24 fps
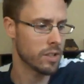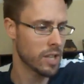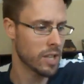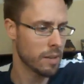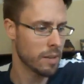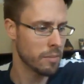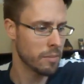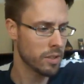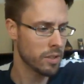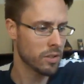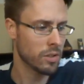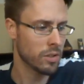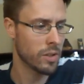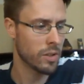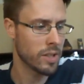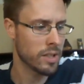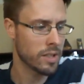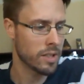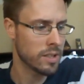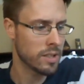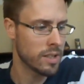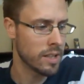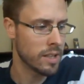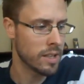Chambliss, who
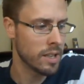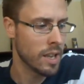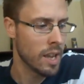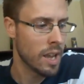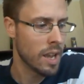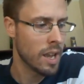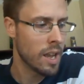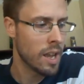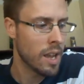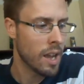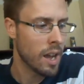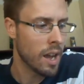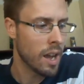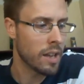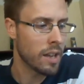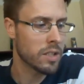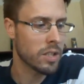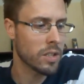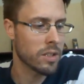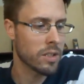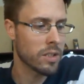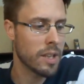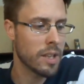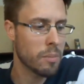is the
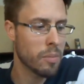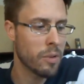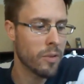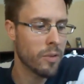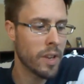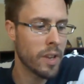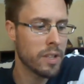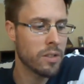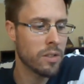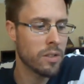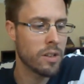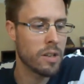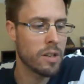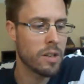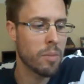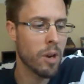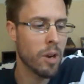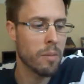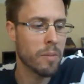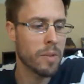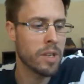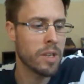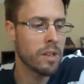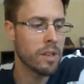associate professor and
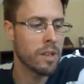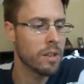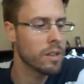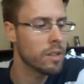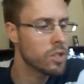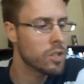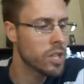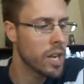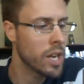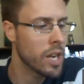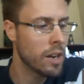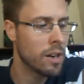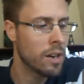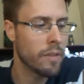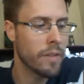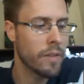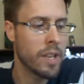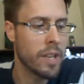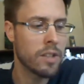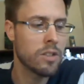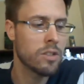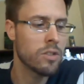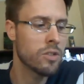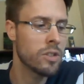department chair of
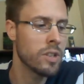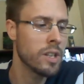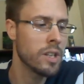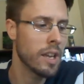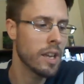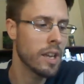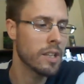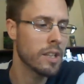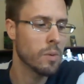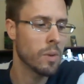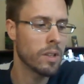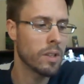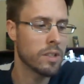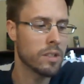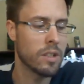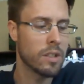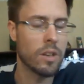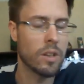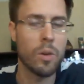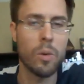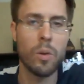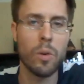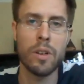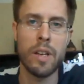history, as well as the
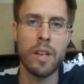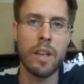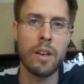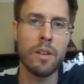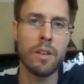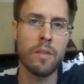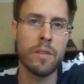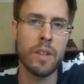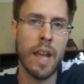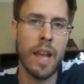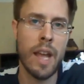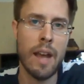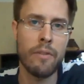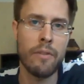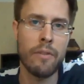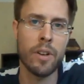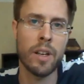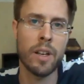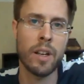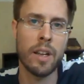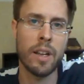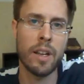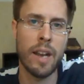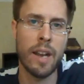coordinator of the
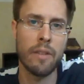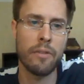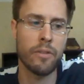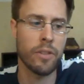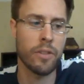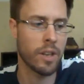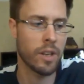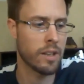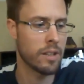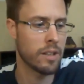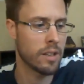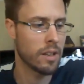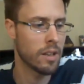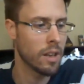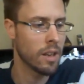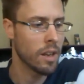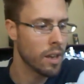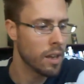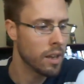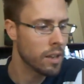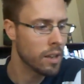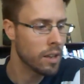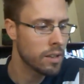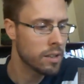Africa and African
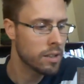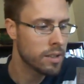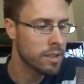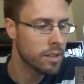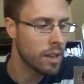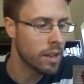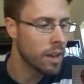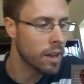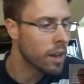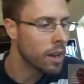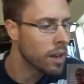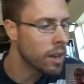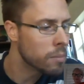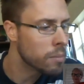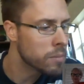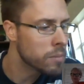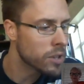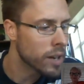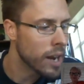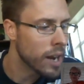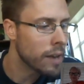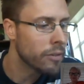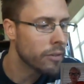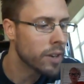
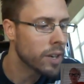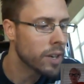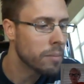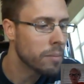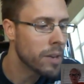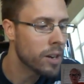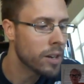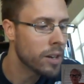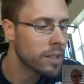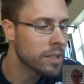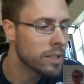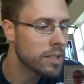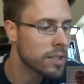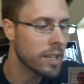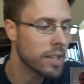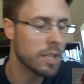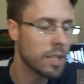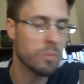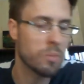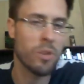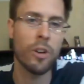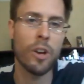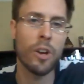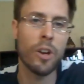American Studies
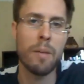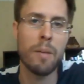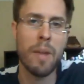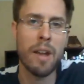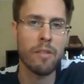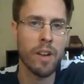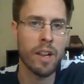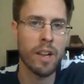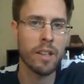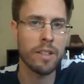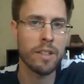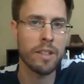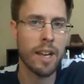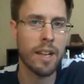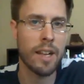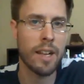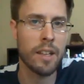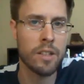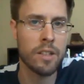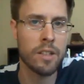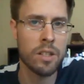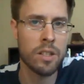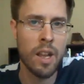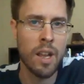program at Rollins
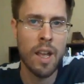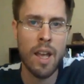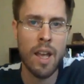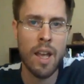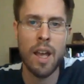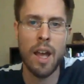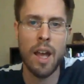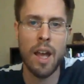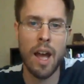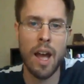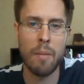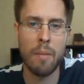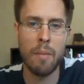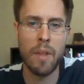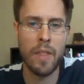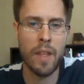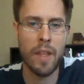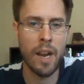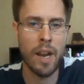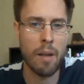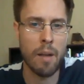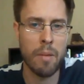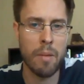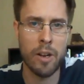College. And
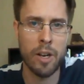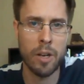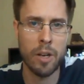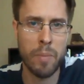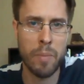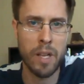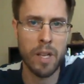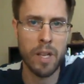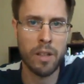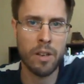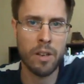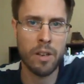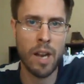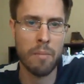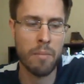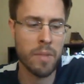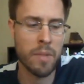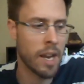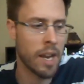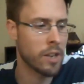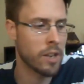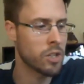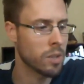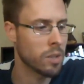then I'm Eric Bendler. I'm
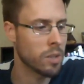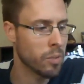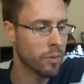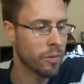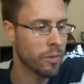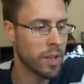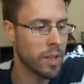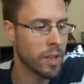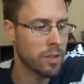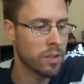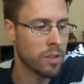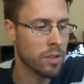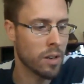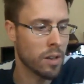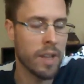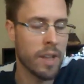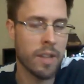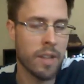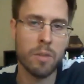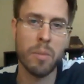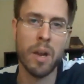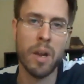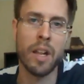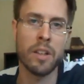an adjunct professor of
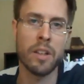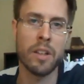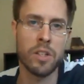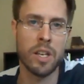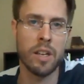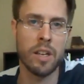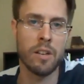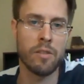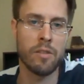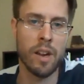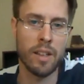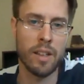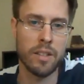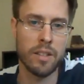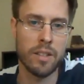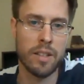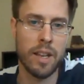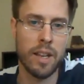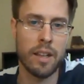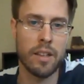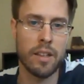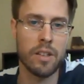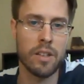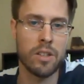anthropology at Rollins
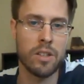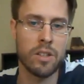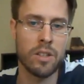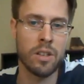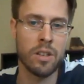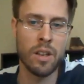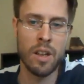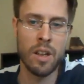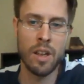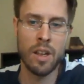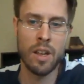College.